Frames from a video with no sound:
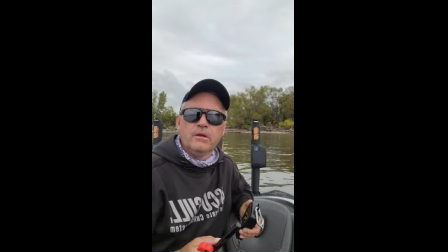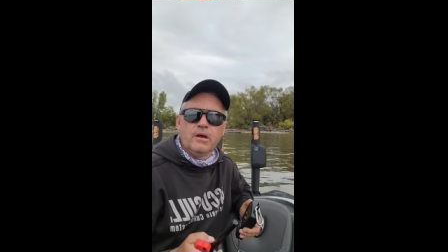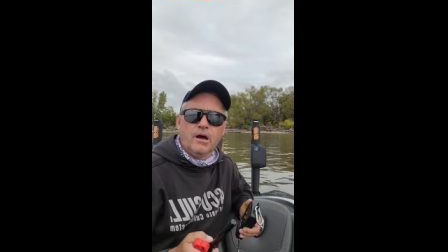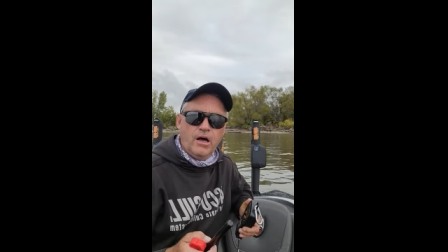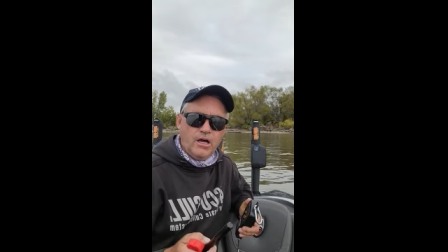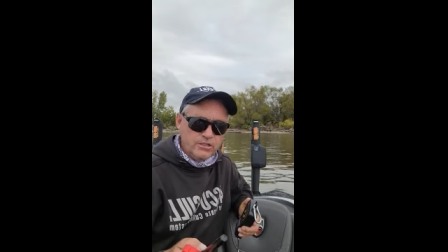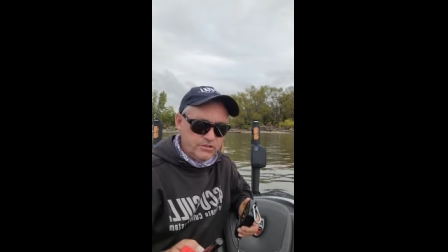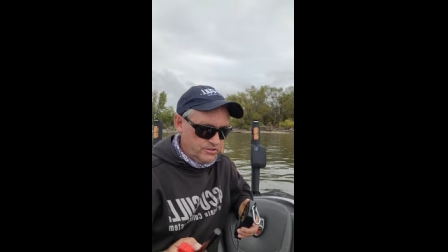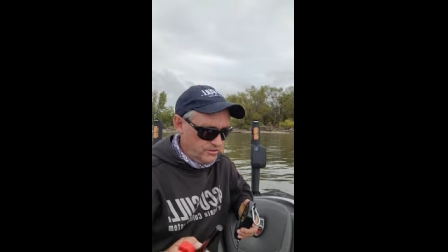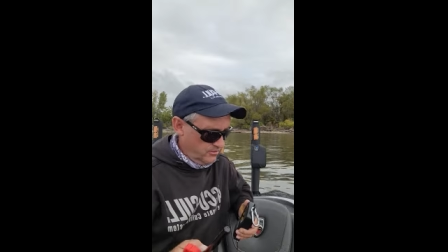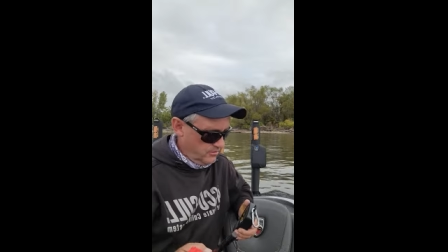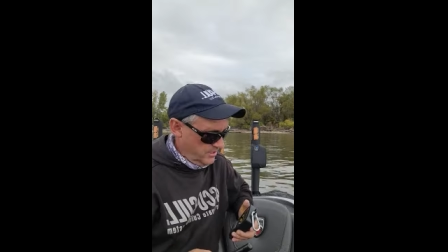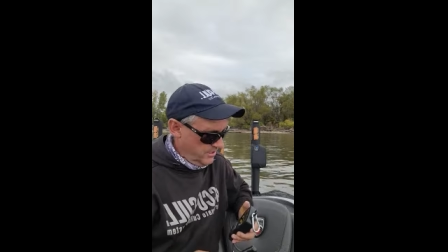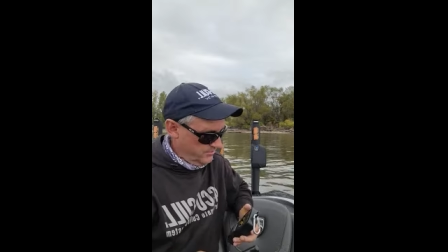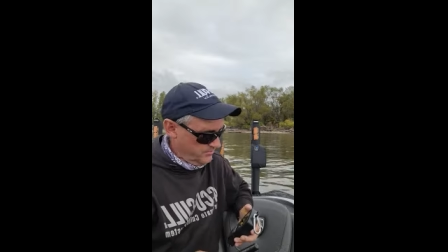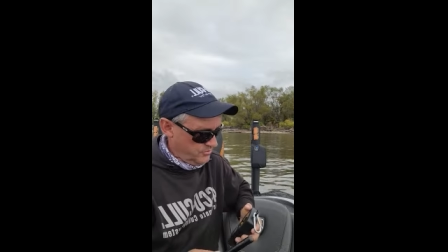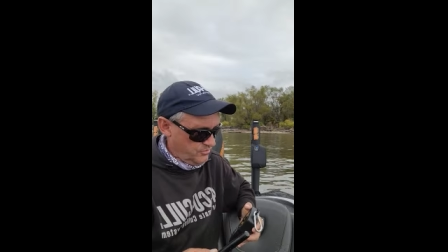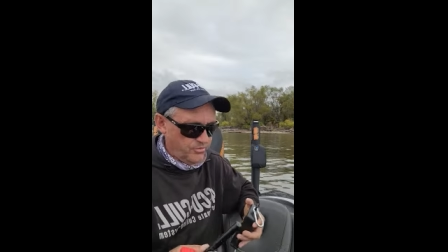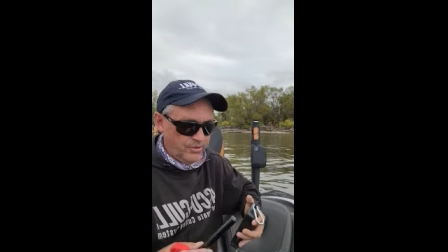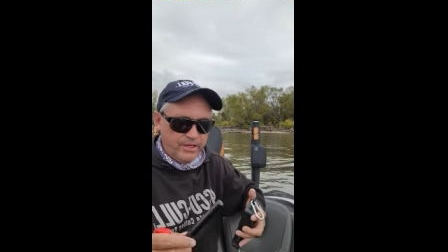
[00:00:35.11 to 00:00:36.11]
Also
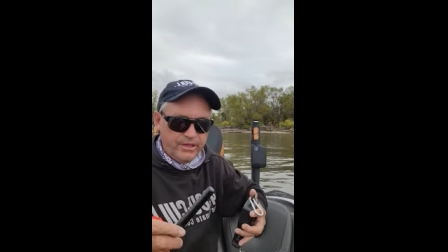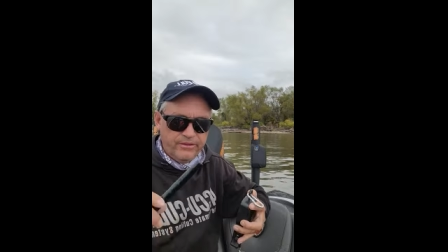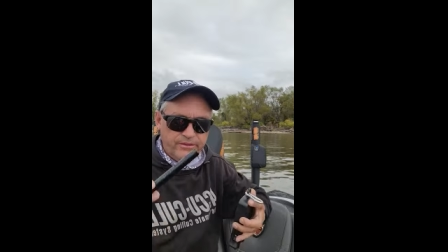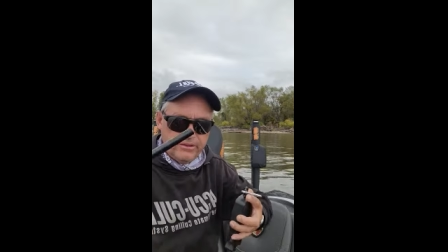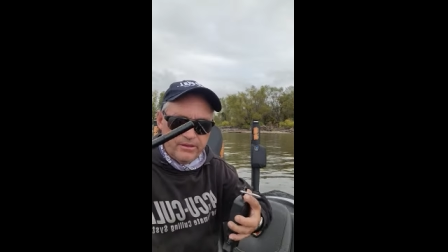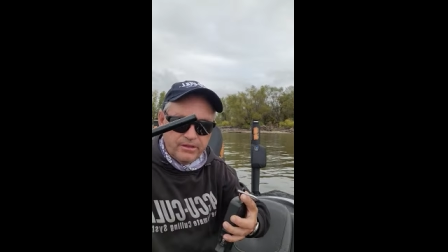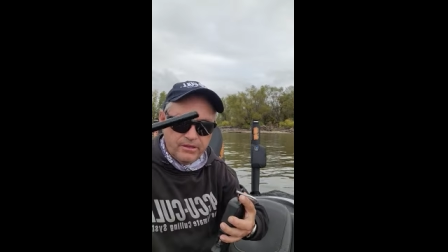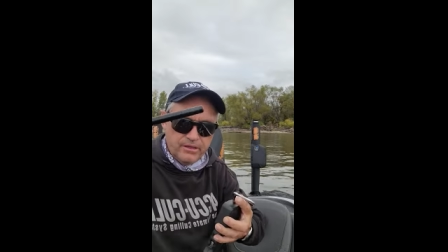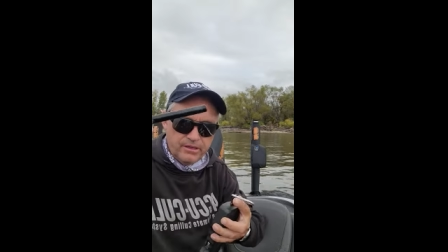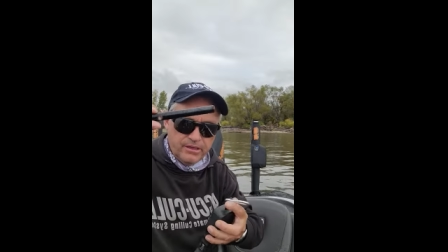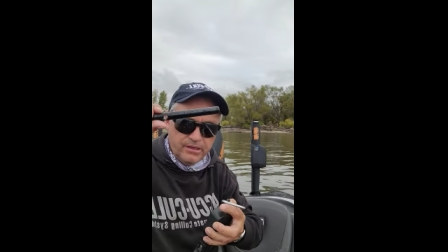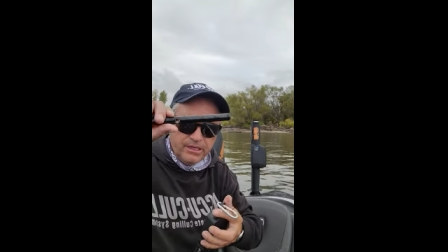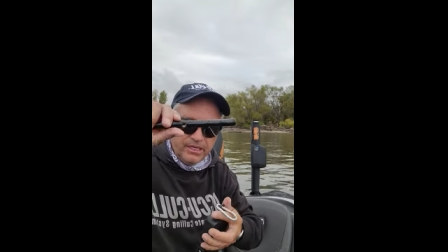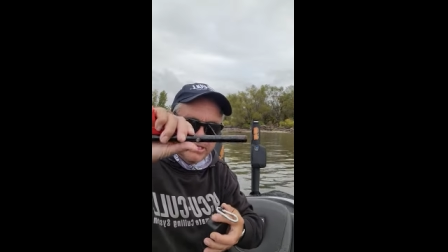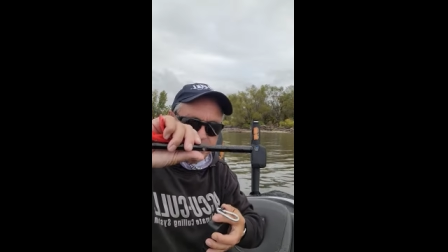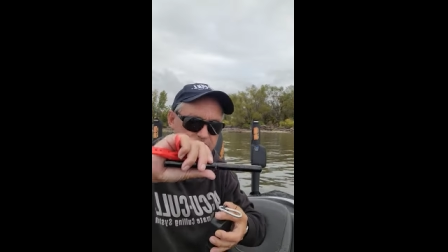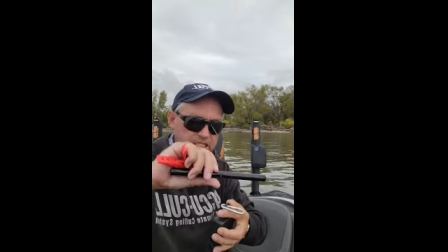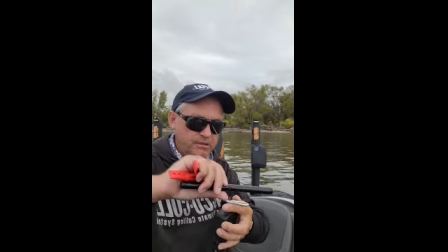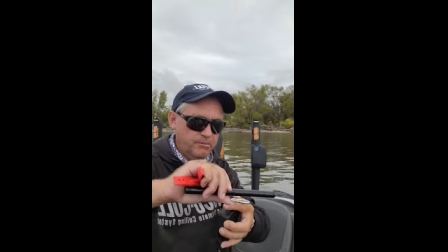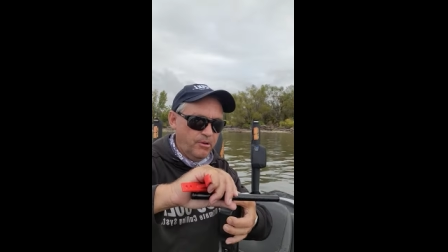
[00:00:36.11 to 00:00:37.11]
comes with a
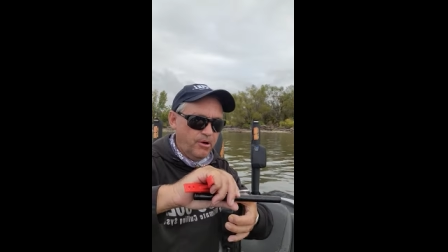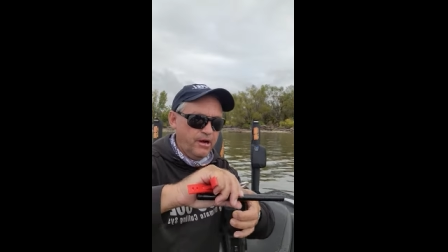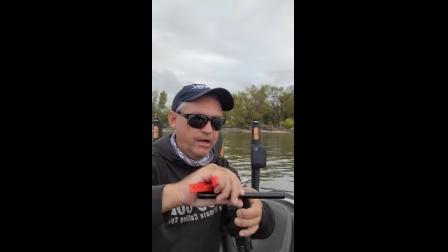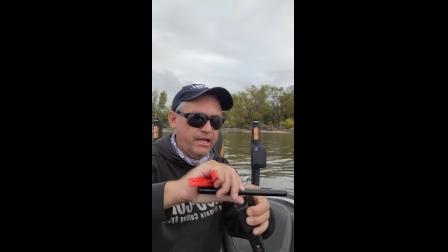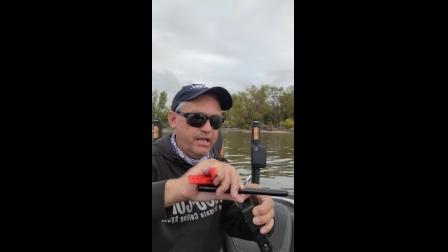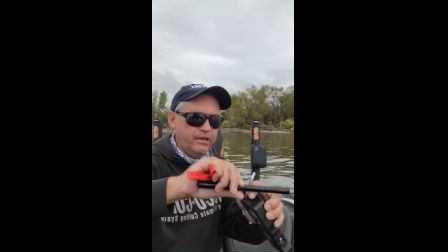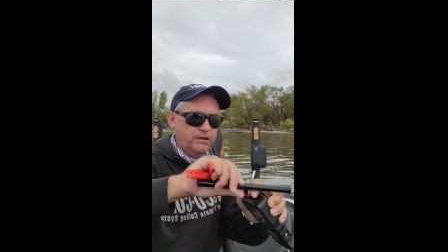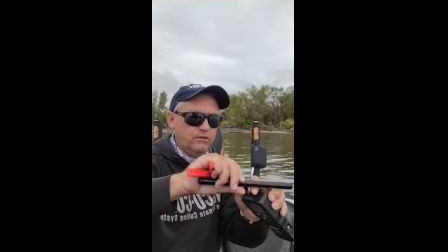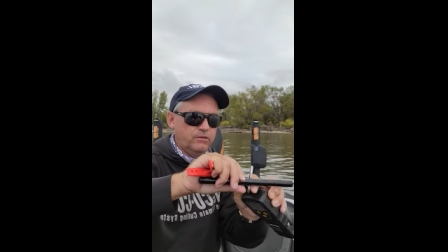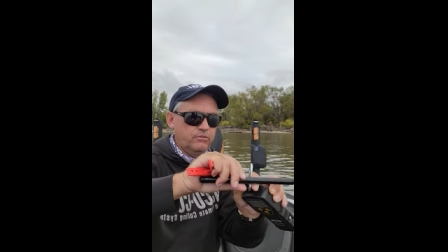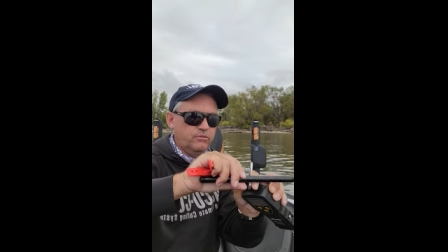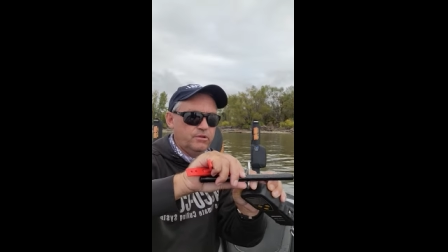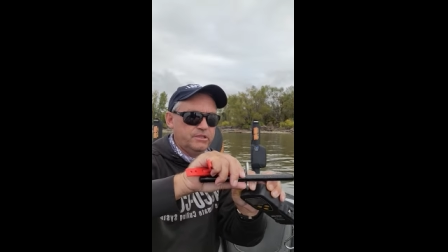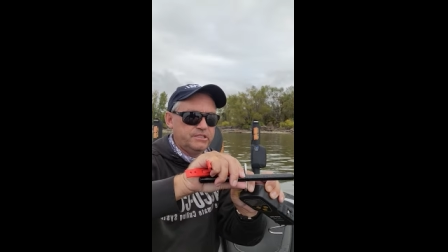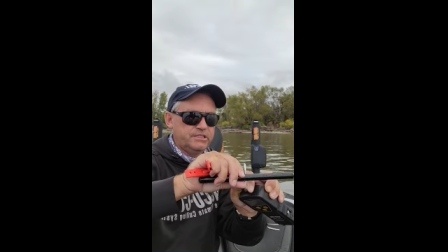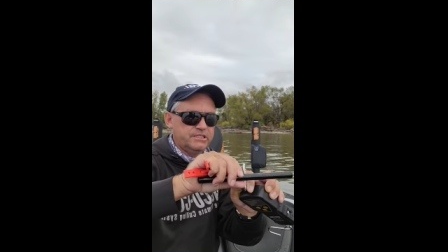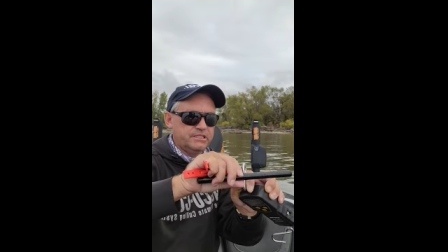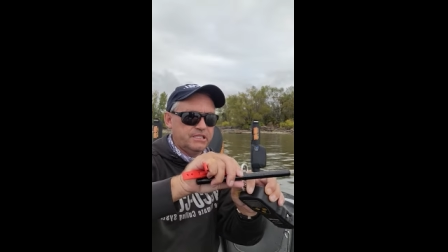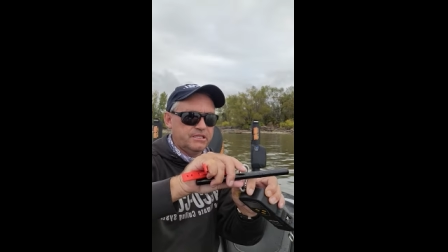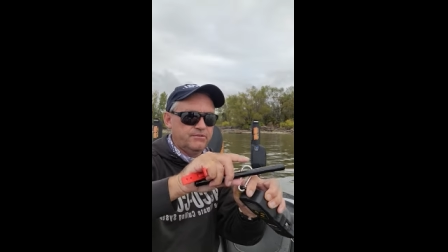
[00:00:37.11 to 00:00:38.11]
T-bar handle,
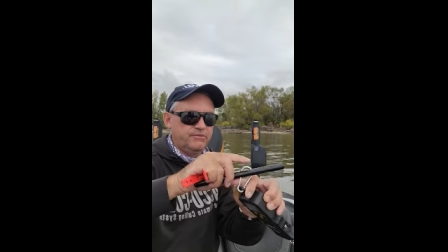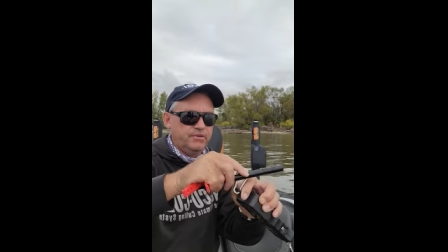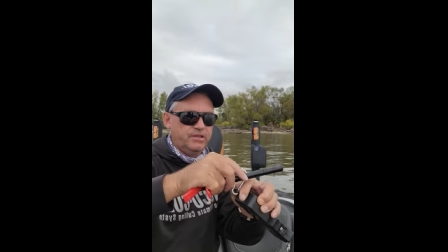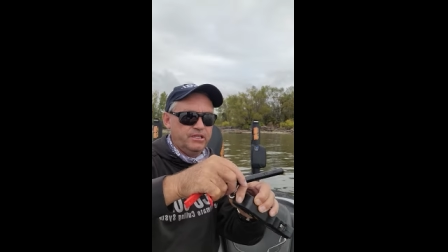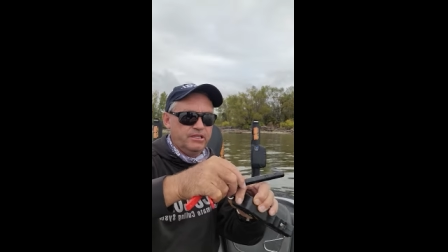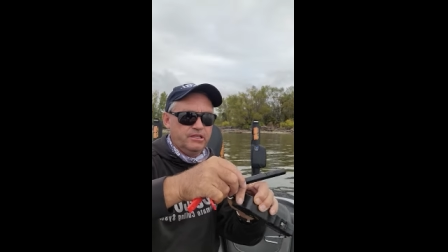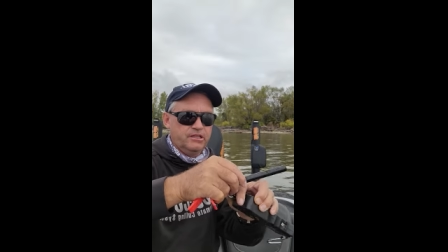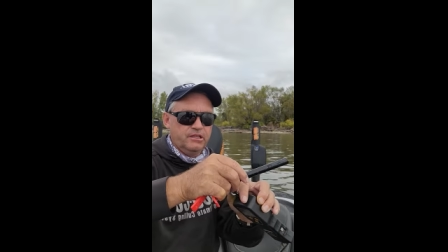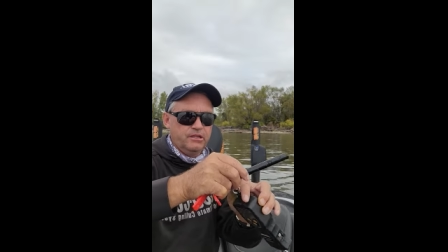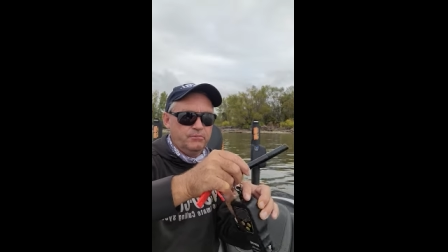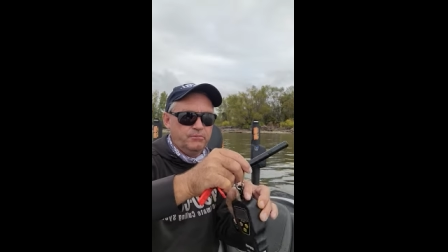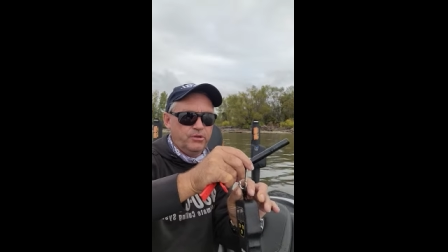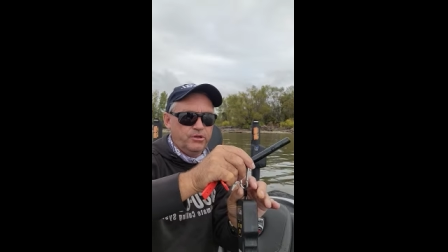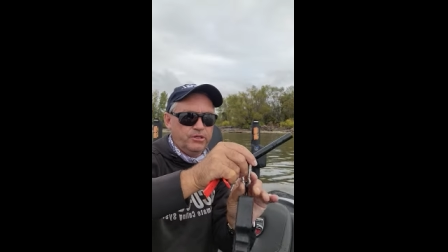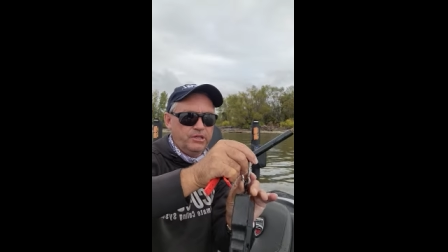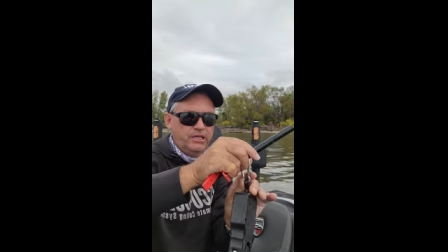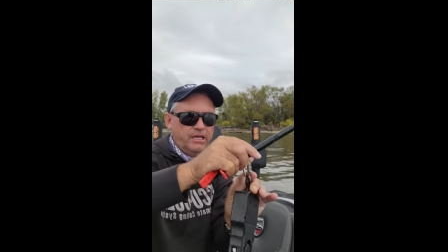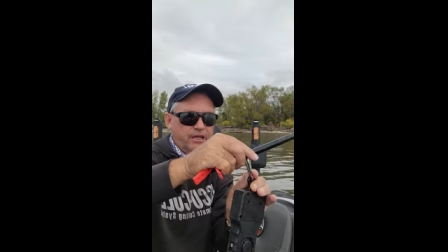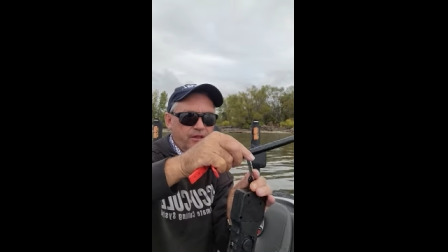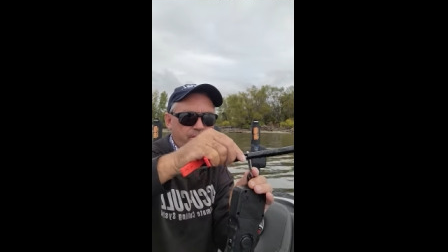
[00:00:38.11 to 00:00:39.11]
which is conveniently put
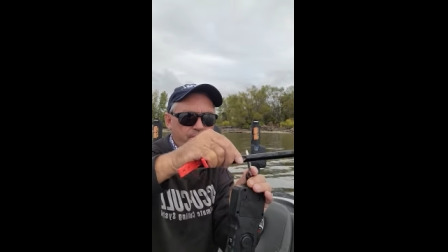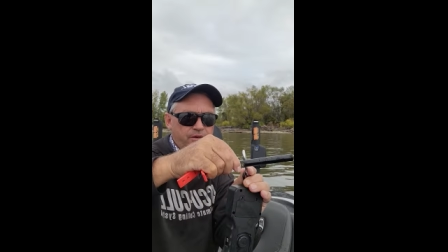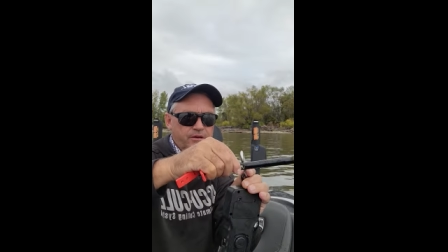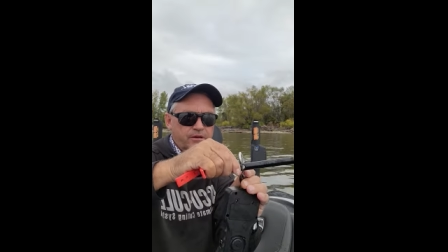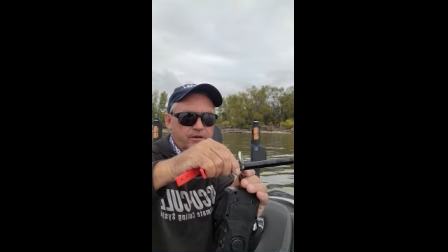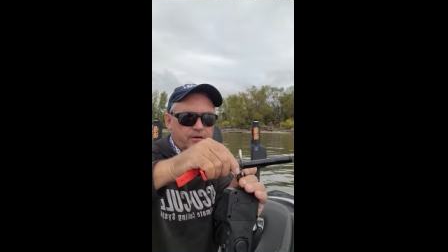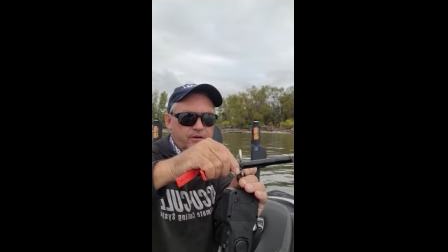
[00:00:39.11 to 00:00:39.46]
together